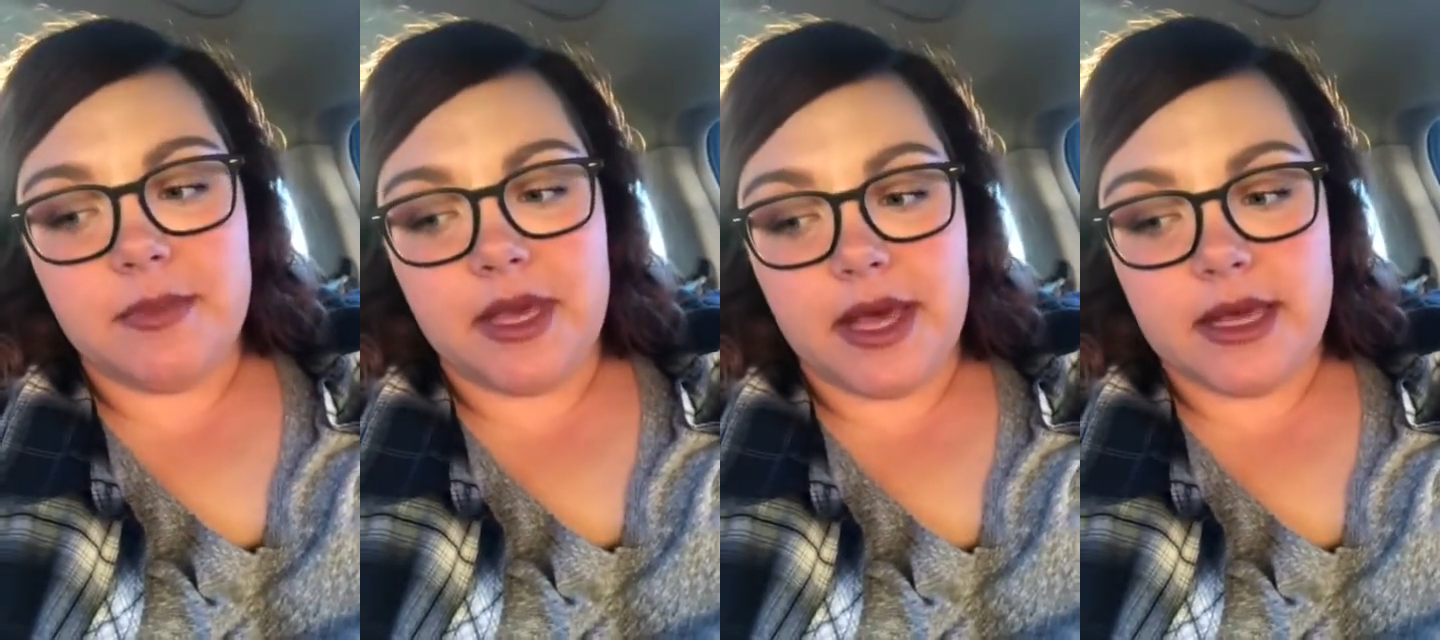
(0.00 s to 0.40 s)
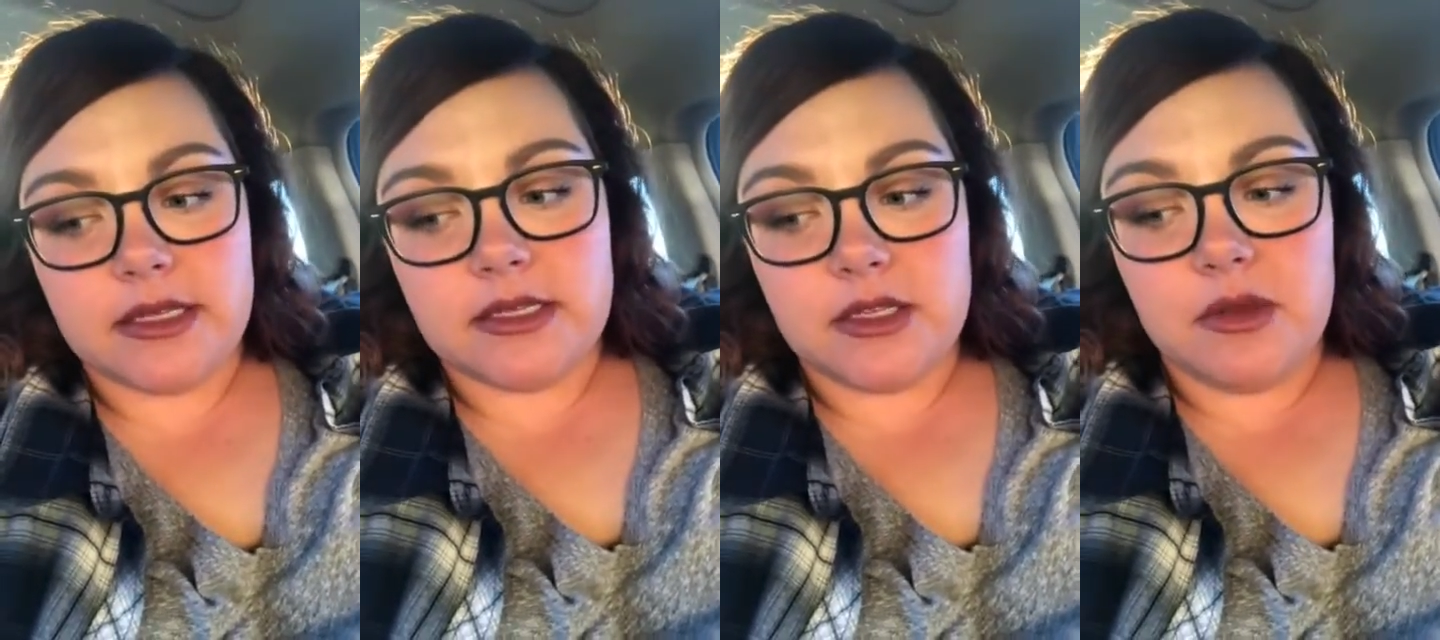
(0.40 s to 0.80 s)

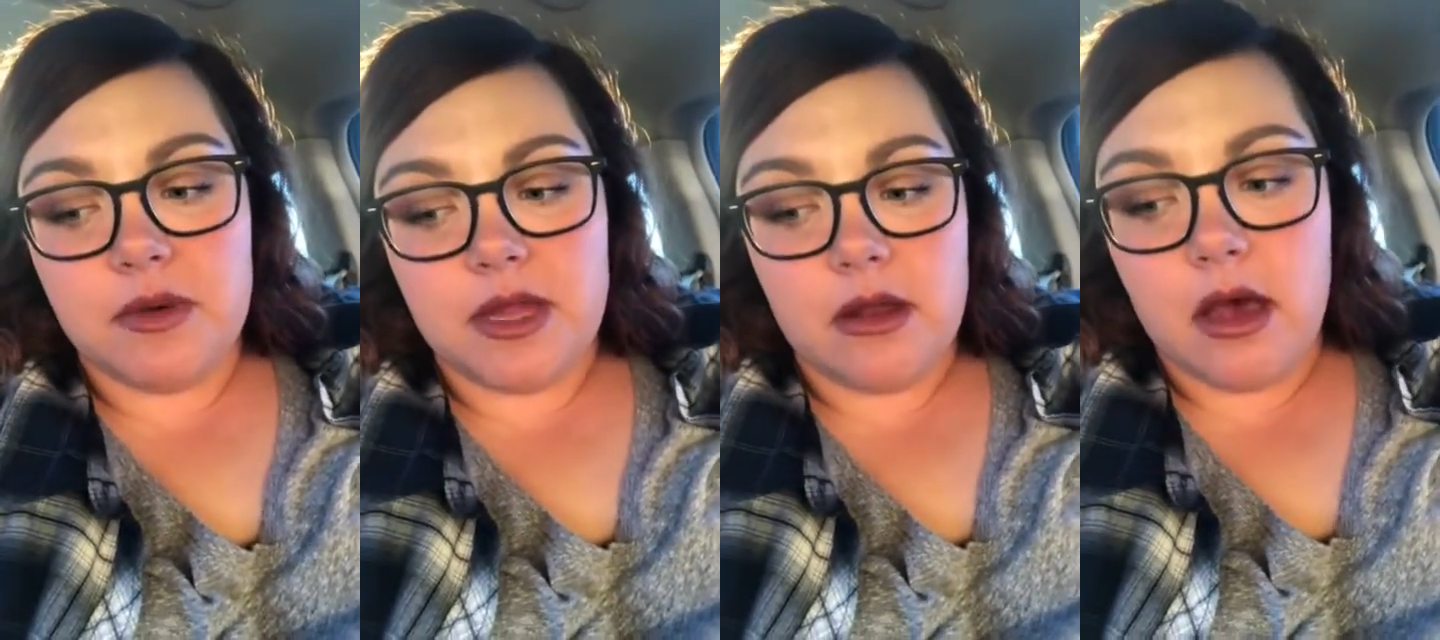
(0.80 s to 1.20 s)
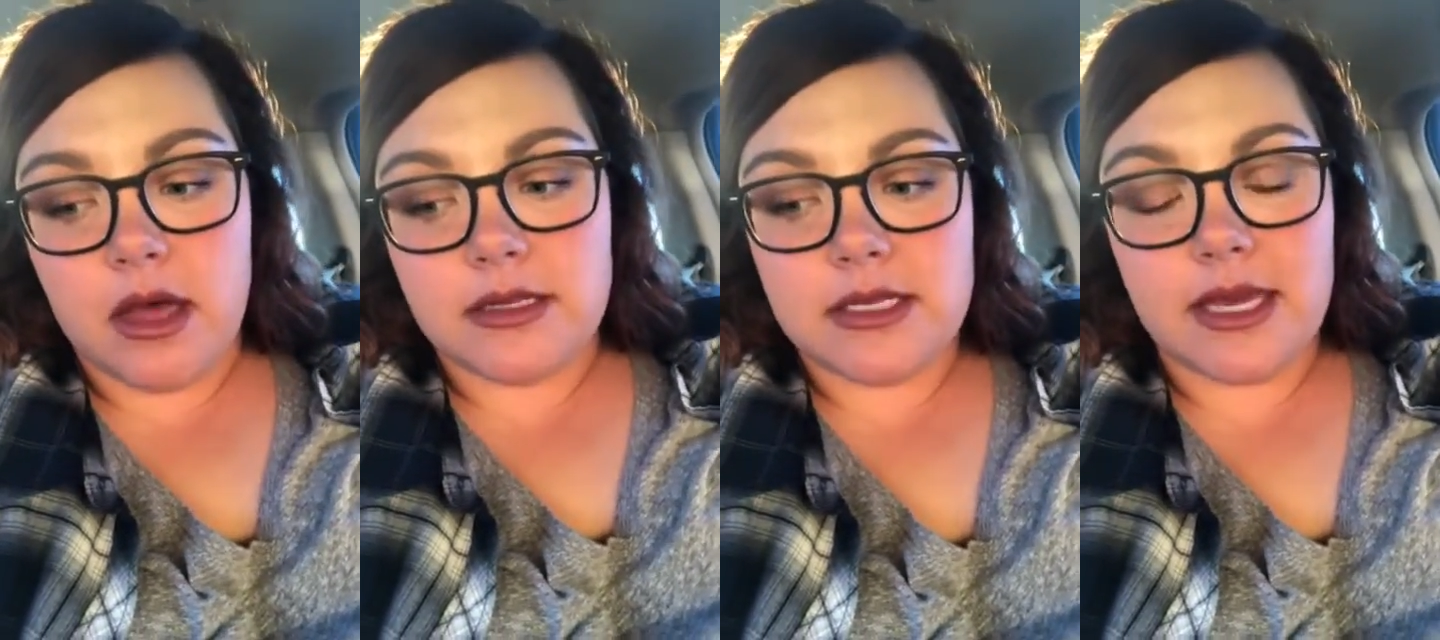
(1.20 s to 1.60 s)
because you
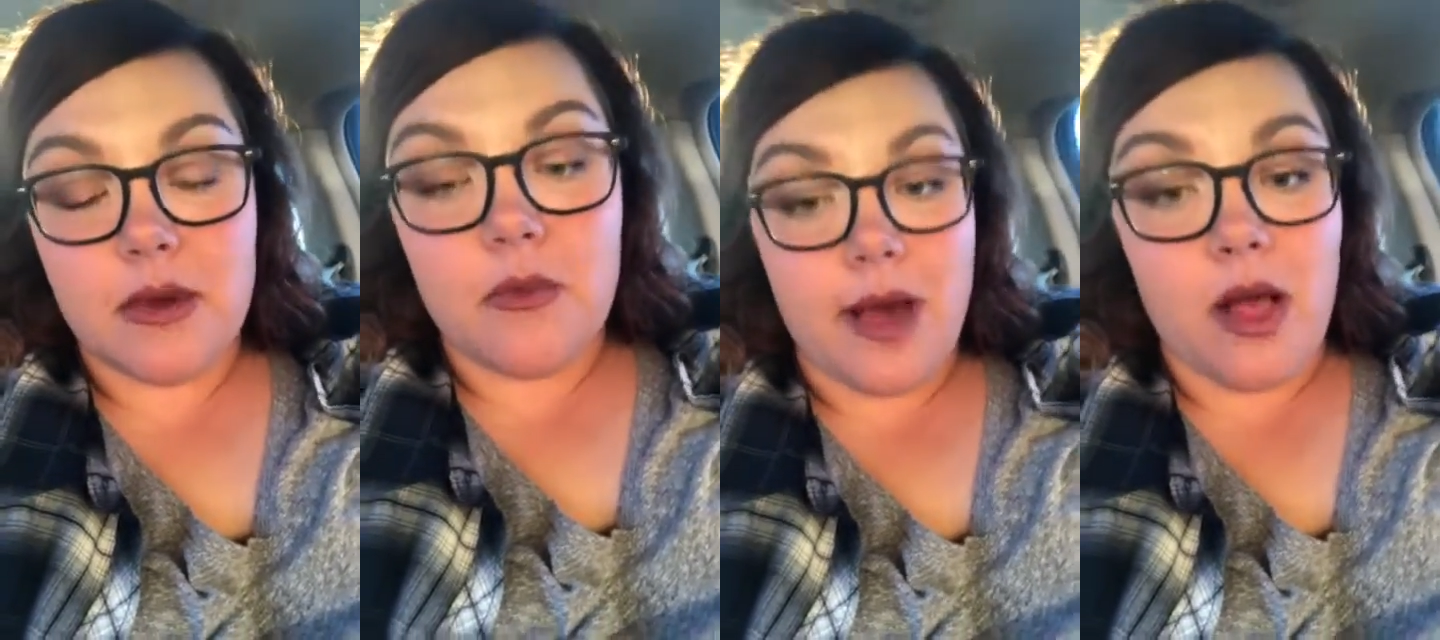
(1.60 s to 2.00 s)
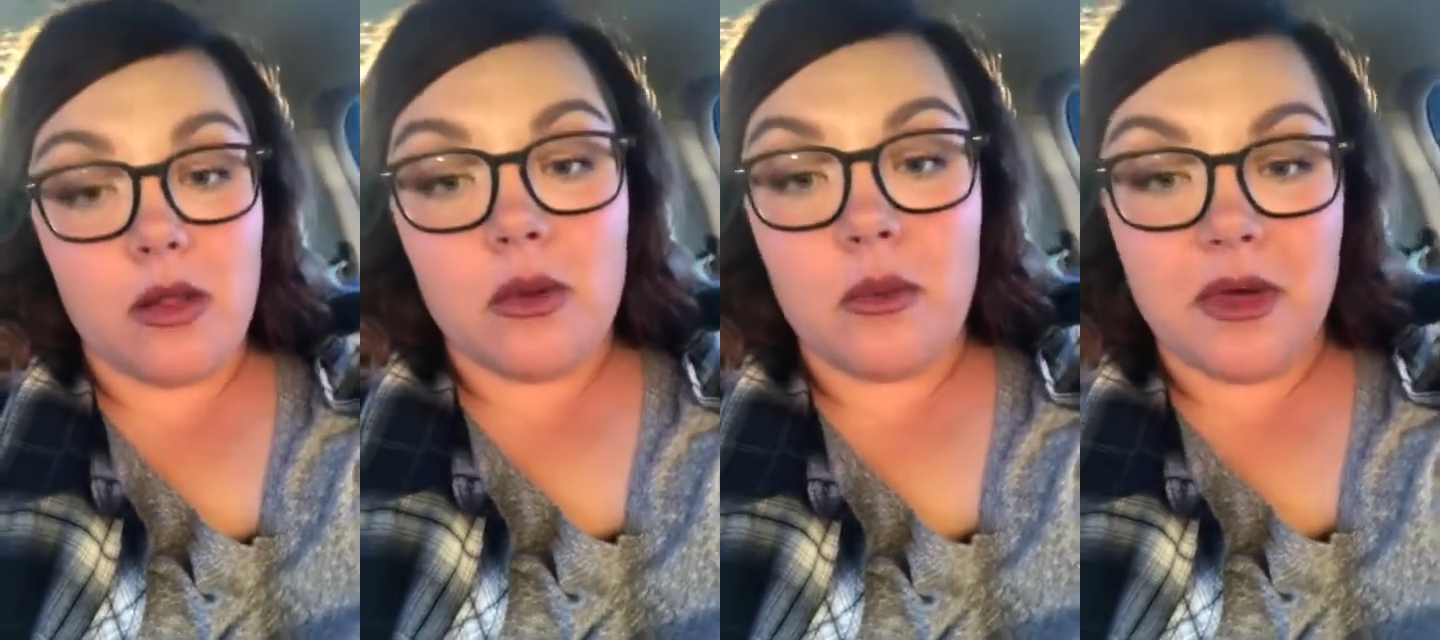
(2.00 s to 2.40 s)
cannot get
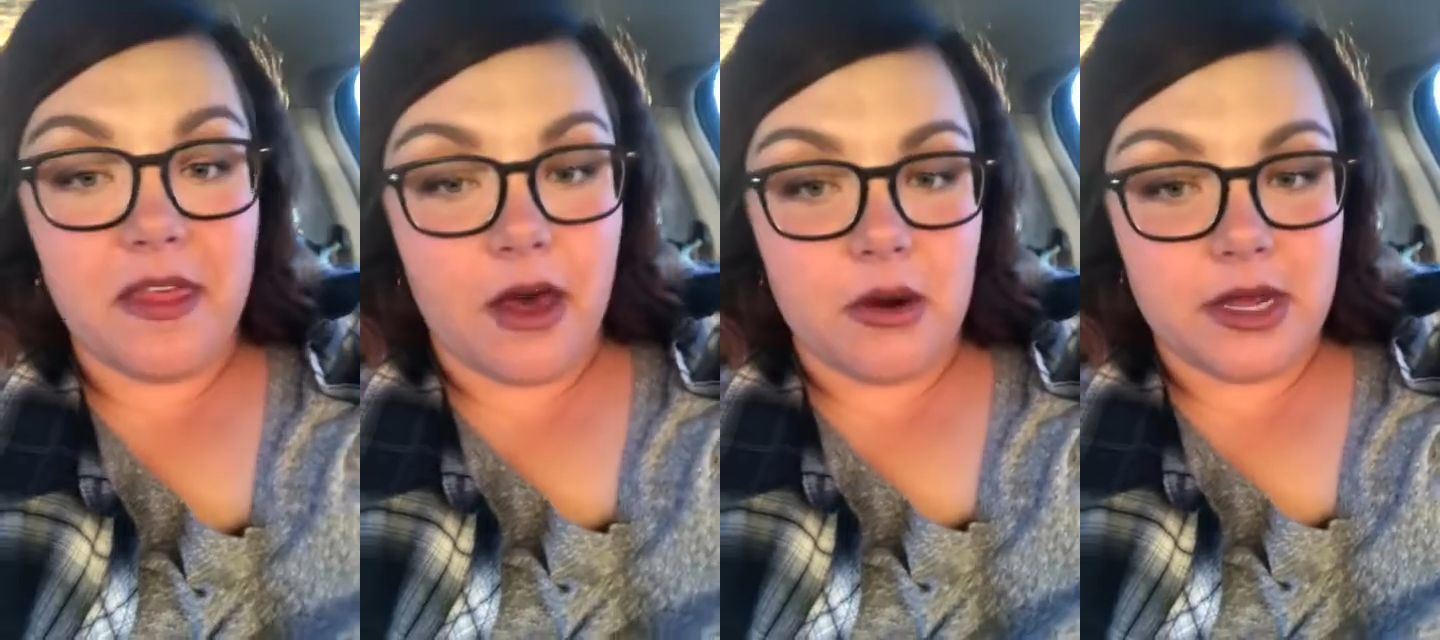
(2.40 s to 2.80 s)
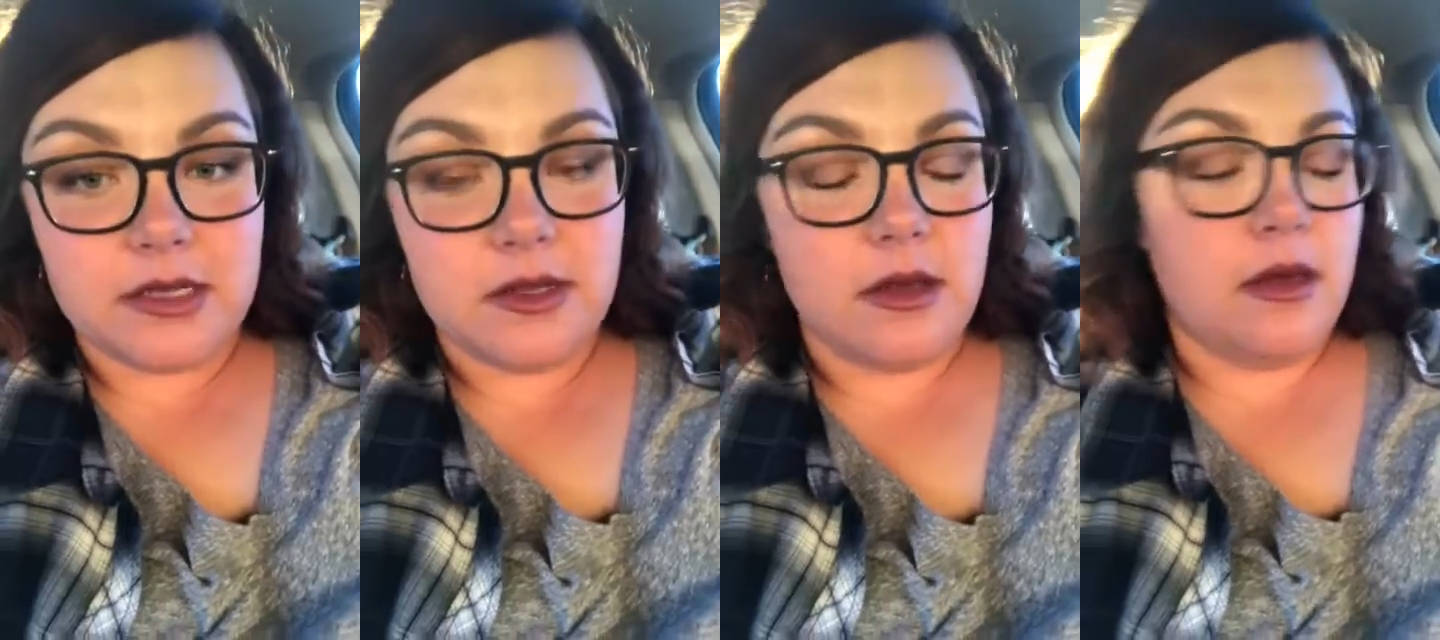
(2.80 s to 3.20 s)
well without
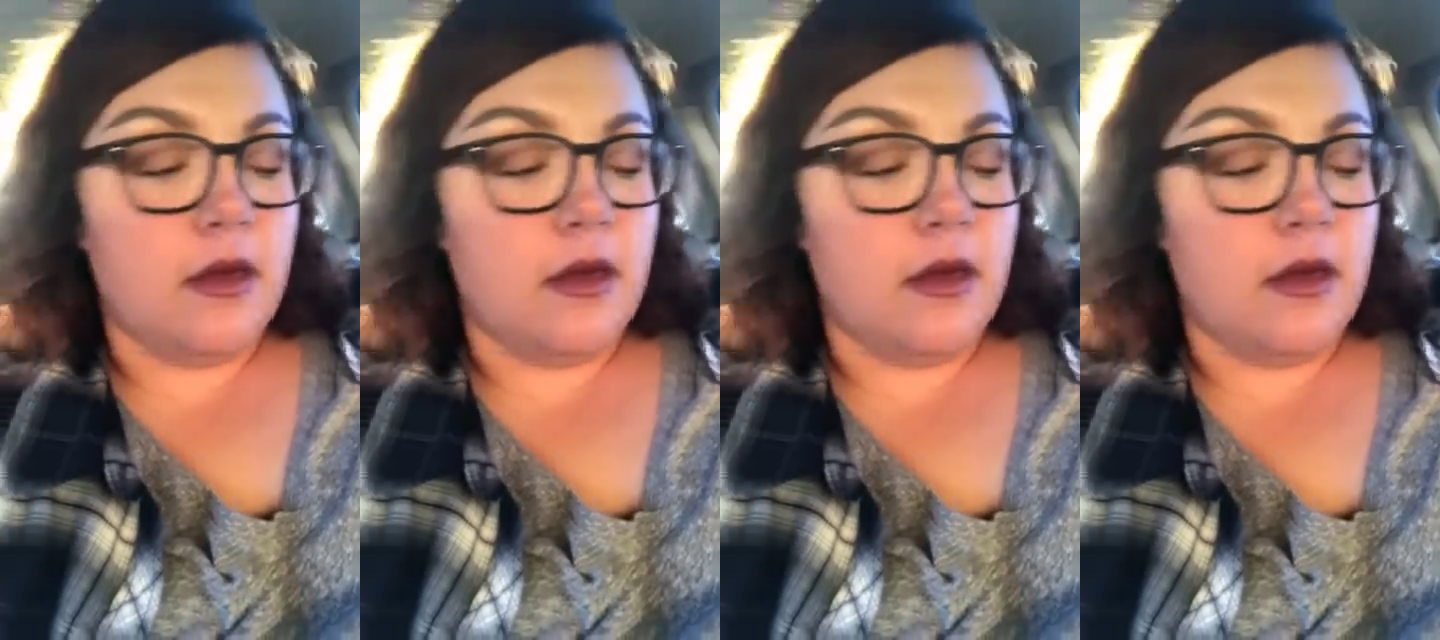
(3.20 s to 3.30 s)
it.